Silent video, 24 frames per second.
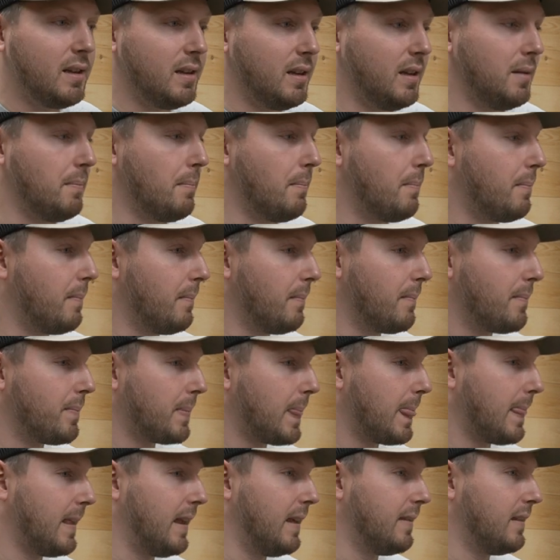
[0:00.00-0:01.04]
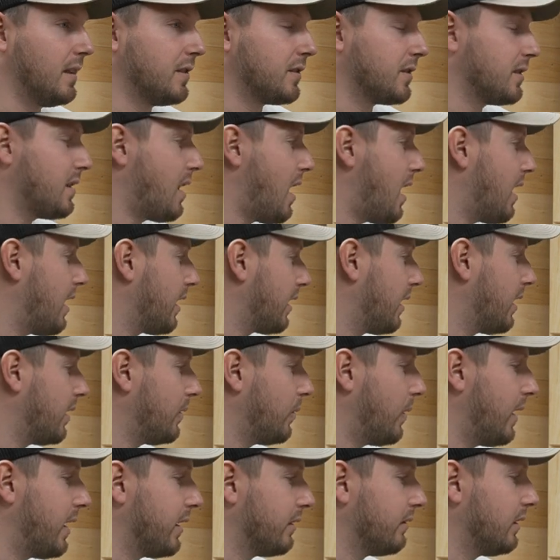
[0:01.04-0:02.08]
in, and there's not a
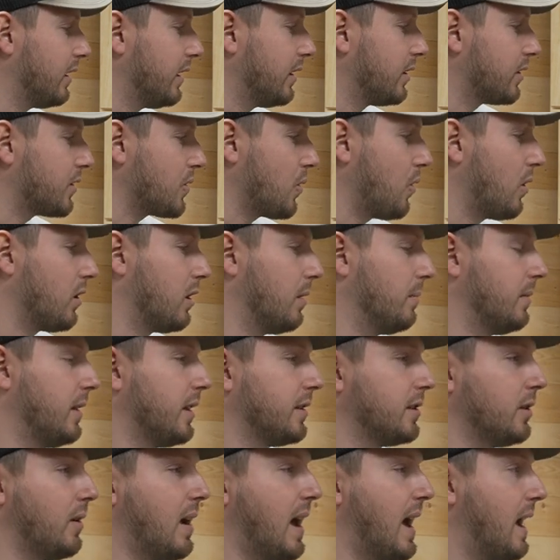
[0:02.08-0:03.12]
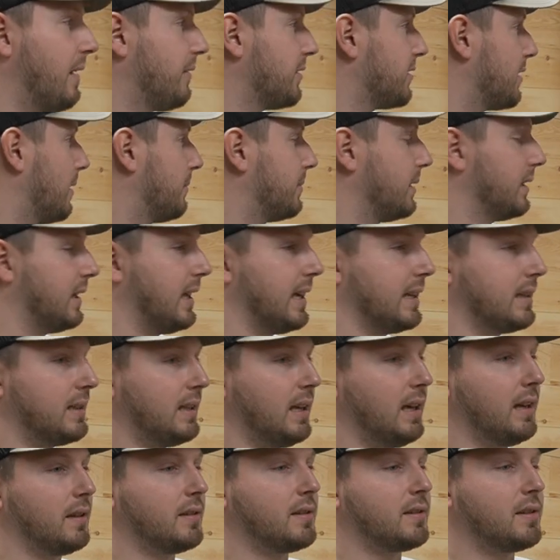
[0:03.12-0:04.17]
good way to really store them unless you have something like
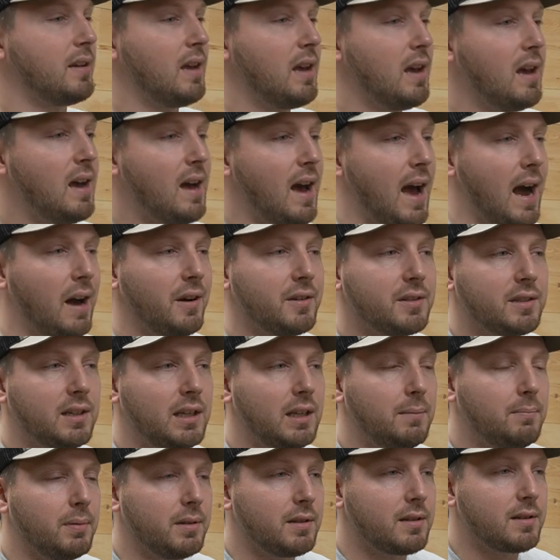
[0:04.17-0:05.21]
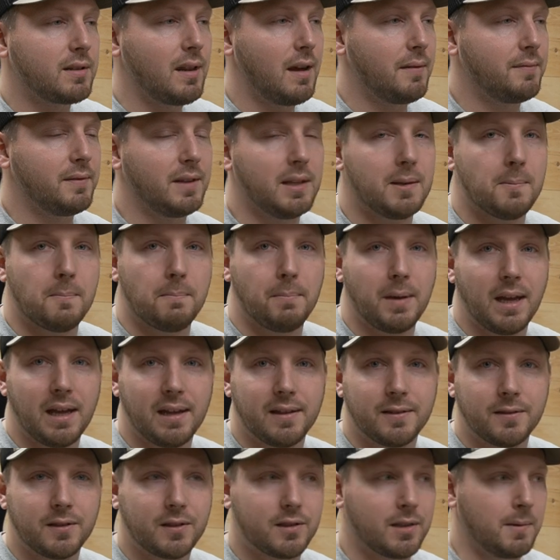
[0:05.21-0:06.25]
this. I was keeping stuff in
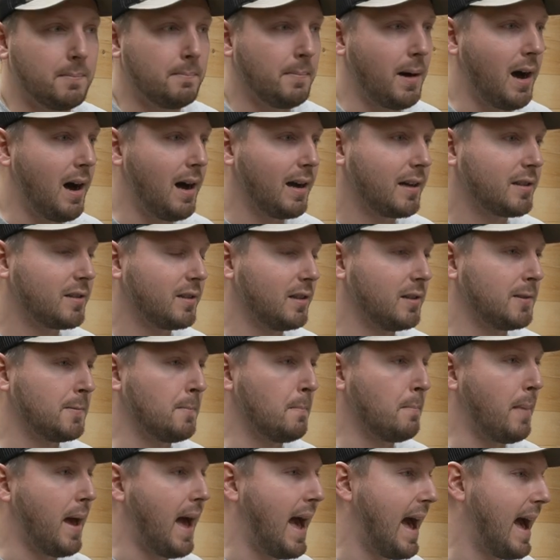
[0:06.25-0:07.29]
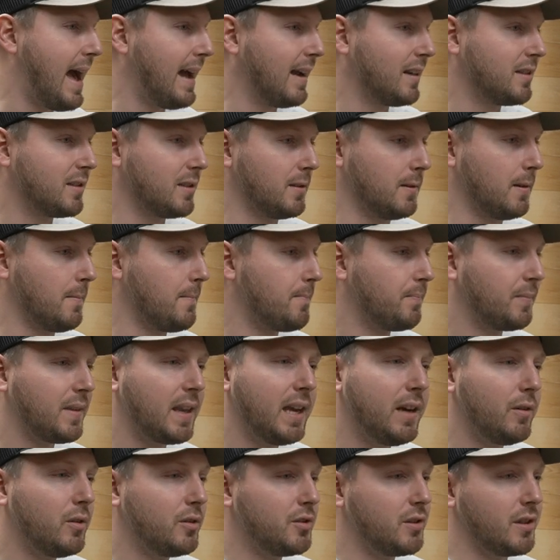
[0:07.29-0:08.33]
bins and boxes and bags, and
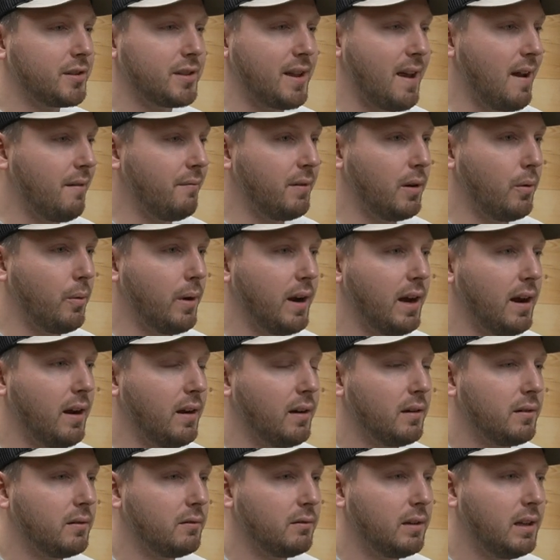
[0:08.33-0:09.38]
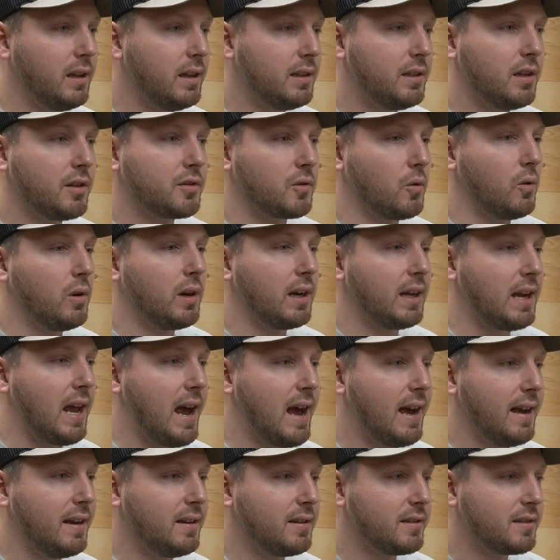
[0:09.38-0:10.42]
it was just everywhere, really
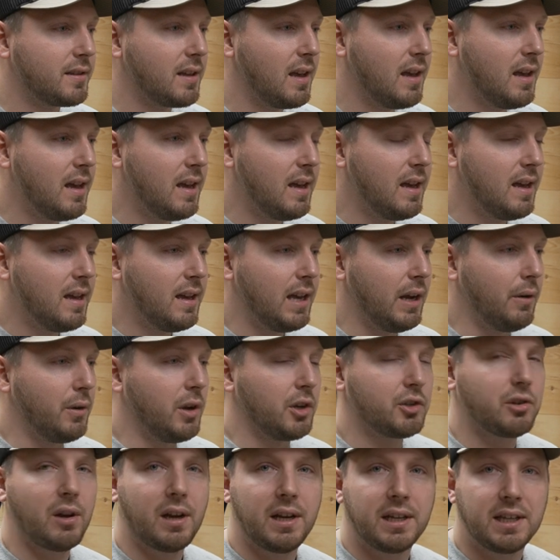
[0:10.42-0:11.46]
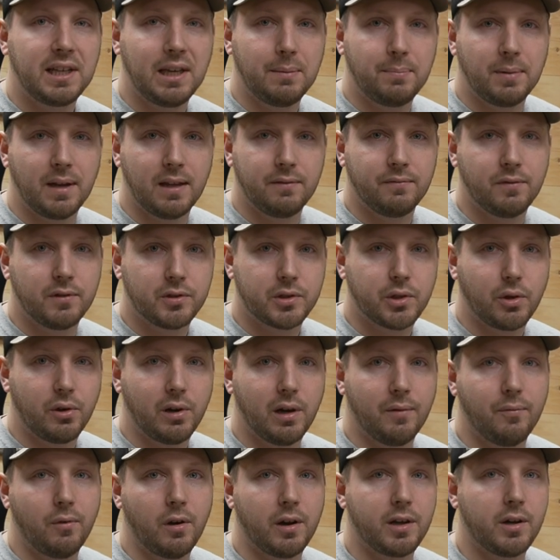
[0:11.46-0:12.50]
disorganized. And when you're trying to keep
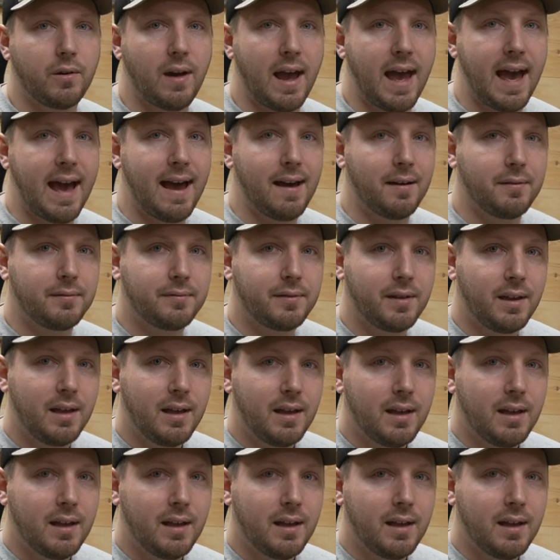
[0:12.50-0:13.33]
inventory of what you have,